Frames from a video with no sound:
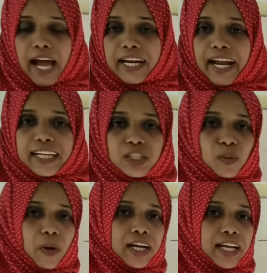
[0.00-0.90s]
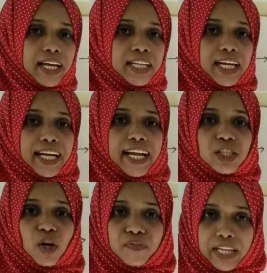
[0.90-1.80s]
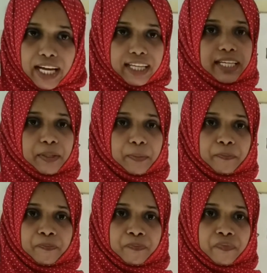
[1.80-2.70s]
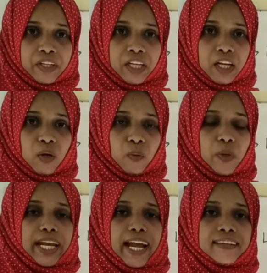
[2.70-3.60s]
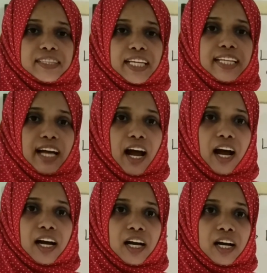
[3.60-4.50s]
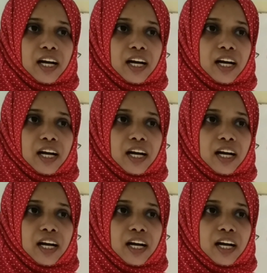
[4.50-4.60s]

And next one, in the case of duck. We can see the